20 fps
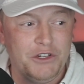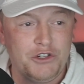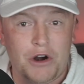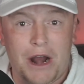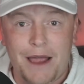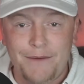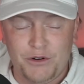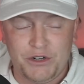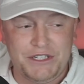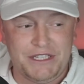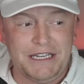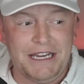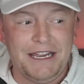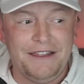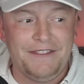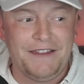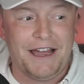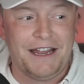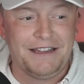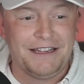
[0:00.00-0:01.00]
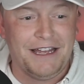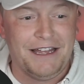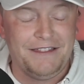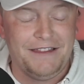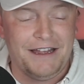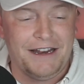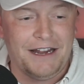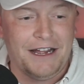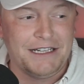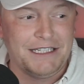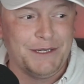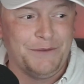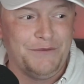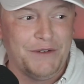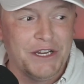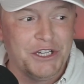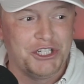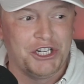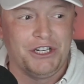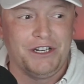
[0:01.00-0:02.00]
driver's in that
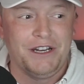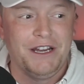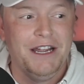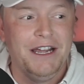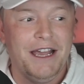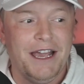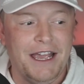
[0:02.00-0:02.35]
division,